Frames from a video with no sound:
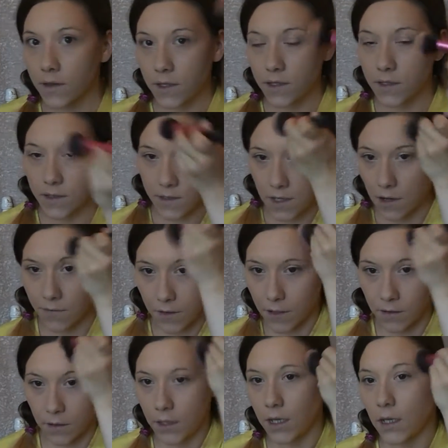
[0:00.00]
this is
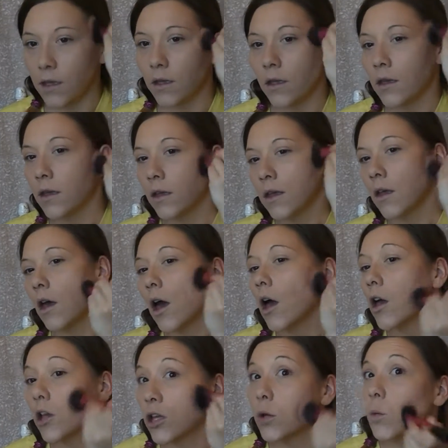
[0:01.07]
definitely
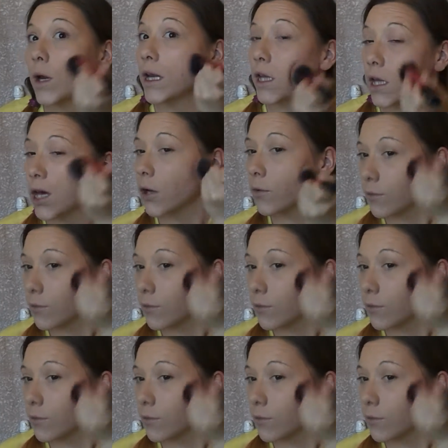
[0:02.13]
a good way to